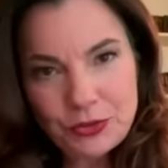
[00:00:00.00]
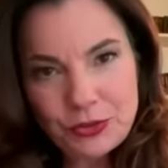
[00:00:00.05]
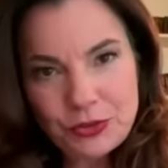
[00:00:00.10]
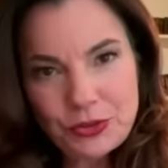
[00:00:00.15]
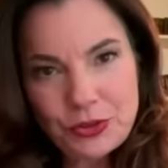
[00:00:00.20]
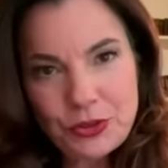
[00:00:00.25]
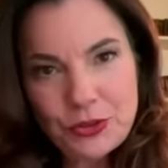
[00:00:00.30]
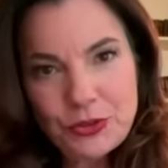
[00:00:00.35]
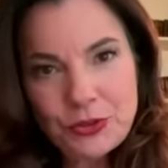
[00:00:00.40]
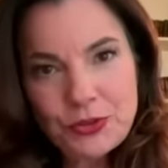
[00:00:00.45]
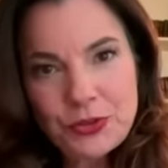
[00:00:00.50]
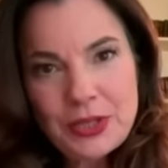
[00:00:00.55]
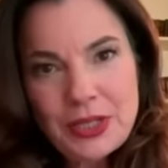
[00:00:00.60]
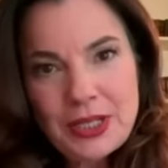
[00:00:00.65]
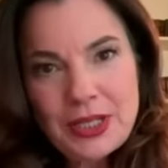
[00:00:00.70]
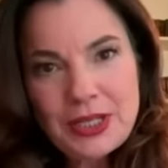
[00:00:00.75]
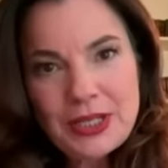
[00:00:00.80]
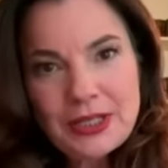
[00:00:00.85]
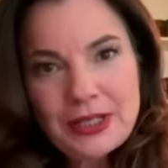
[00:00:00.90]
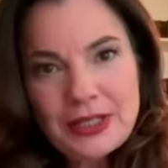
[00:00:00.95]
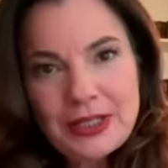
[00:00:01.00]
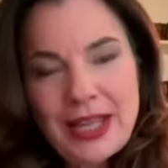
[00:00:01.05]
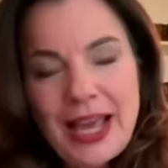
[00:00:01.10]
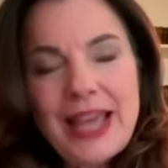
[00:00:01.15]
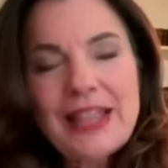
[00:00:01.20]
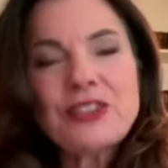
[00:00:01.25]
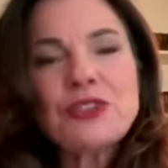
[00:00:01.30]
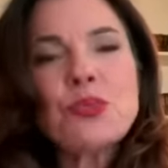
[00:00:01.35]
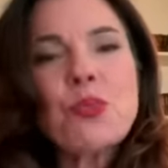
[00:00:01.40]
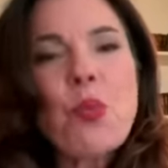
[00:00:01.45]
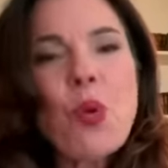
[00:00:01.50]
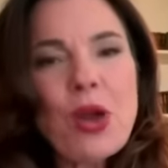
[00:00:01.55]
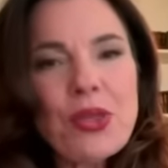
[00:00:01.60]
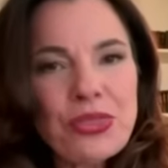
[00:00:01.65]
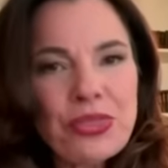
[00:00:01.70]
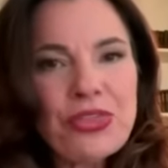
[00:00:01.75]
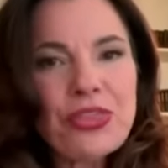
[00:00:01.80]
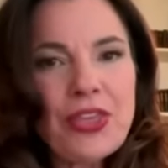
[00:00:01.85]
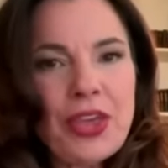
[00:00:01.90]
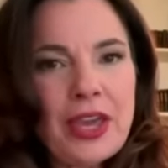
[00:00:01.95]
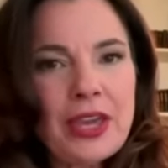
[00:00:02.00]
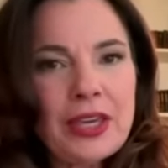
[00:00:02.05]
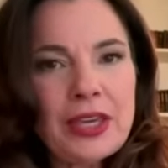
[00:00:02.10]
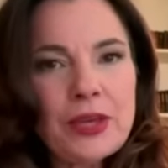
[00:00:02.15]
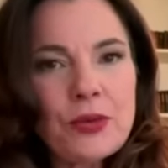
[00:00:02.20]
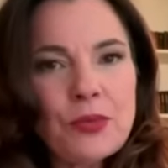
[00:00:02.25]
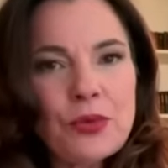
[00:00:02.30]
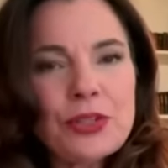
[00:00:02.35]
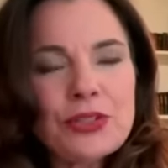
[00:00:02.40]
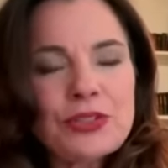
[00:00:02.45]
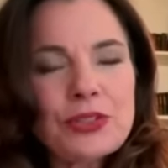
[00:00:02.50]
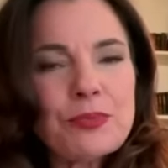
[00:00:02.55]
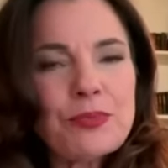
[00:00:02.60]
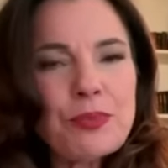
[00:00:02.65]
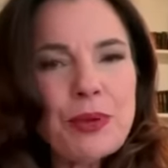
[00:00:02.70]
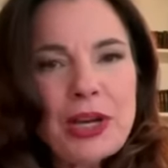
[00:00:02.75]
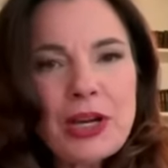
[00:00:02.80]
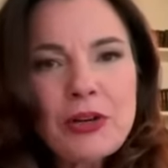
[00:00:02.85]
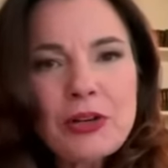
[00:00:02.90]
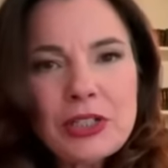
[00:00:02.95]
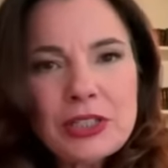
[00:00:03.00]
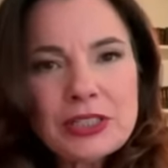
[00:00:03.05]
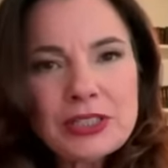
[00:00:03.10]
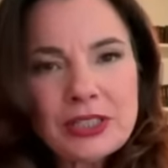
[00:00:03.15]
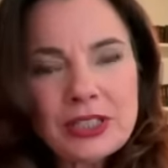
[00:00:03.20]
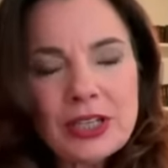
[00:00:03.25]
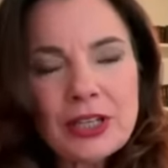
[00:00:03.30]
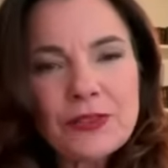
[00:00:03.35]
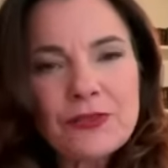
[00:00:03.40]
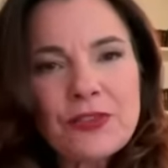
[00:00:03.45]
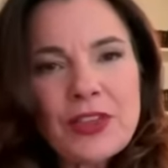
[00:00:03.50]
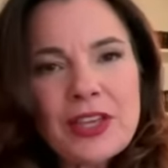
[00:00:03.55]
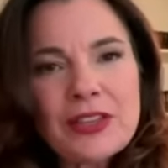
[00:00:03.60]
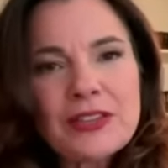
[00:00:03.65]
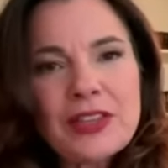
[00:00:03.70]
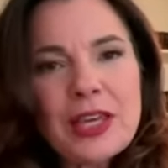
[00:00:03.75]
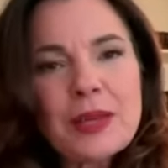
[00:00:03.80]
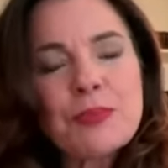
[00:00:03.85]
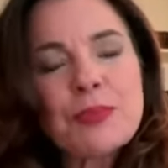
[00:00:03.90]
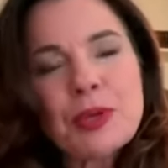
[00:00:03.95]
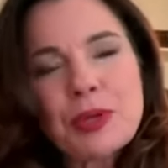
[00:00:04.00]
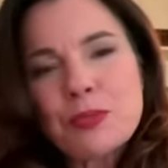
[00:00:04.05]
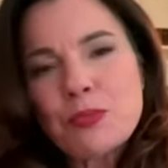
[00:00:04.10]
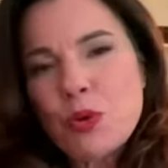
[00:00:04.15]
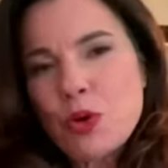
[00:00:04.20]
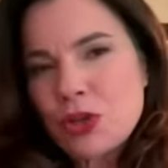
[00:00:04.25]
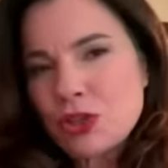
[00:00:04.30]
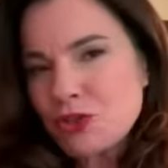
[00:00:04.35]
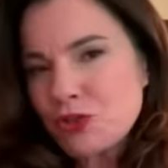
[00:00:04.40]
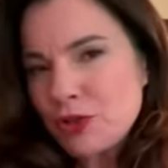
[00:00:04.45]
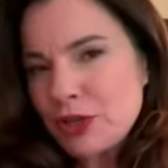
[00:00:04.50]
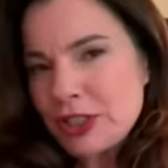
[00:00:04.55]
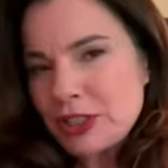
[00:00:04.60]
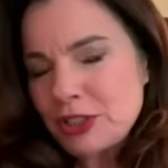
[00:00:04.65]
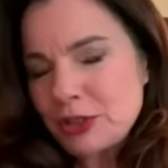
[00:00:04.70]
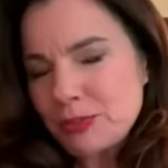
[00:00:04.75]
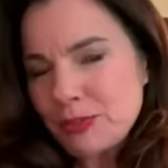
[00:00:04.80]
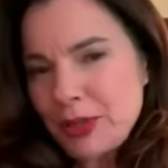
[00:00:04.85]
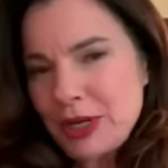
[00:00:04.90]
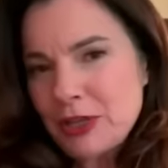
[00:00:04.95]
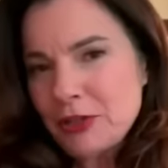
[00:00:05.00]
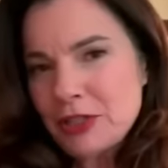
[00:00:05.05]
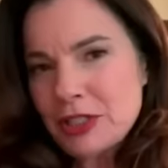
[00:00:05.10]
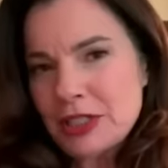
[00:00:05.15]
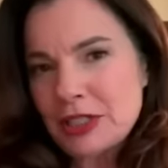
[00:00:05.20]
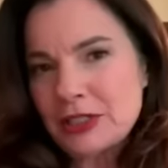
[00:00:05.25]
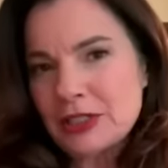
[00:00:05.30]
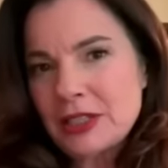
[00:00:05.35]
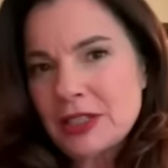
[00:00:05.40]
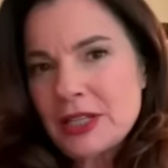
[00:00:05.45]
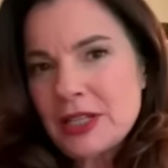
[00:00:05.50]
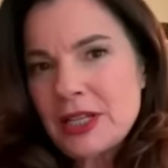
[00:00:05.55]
So that's one thing. It was imperative that they be more transparent.